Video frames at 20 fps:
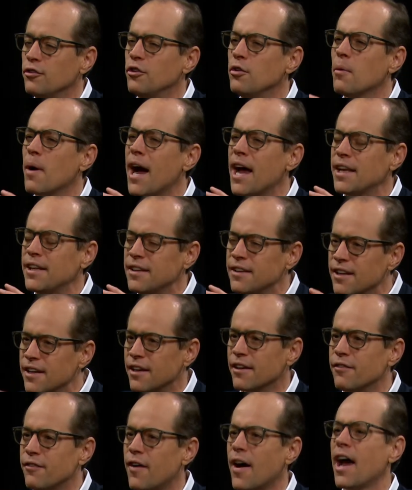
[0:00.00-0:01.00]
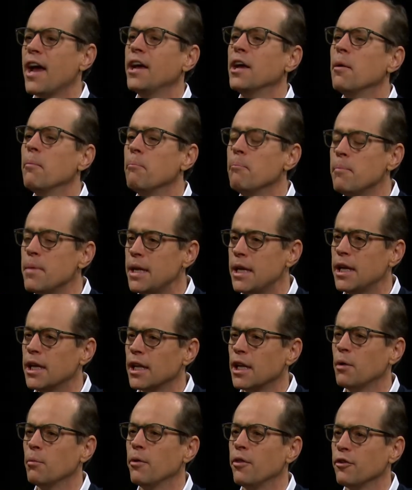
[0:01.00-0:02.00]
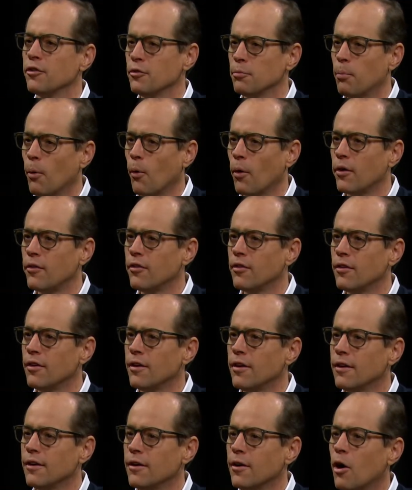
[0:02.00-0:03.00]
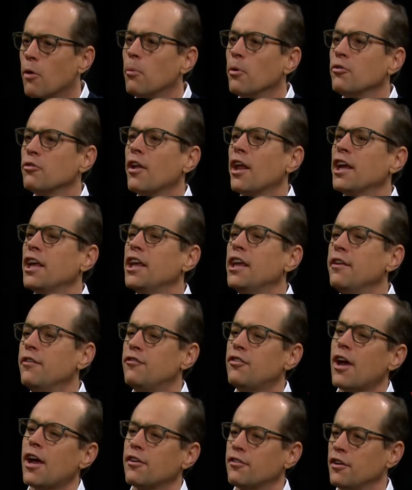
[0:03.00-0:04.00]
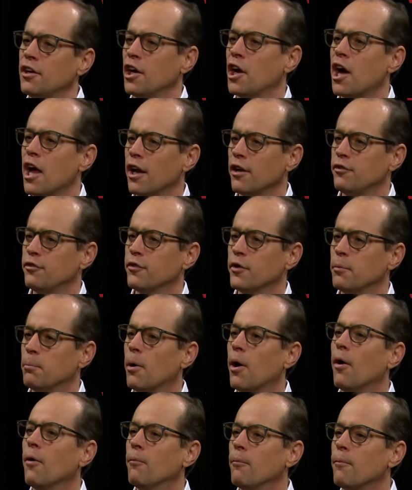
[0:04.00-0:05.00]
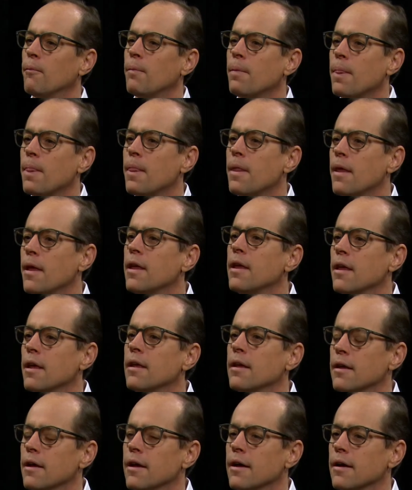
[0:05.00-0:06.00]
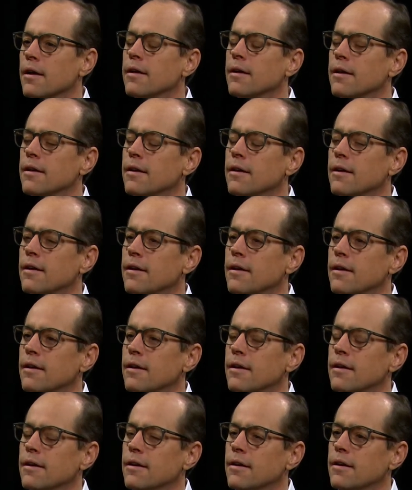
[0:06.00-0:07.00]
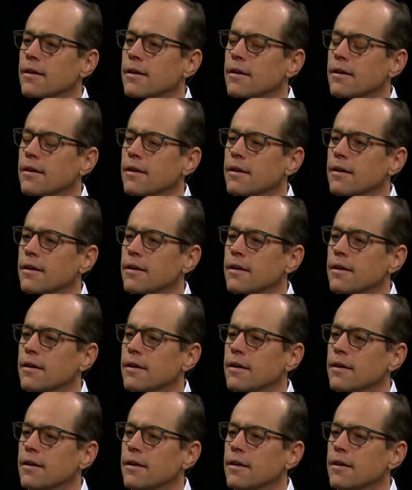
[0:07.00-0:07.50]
you identify immediately with the sport almost like Keith Jackson in college football. it, it is, yeah. uh, you know, uh, you know,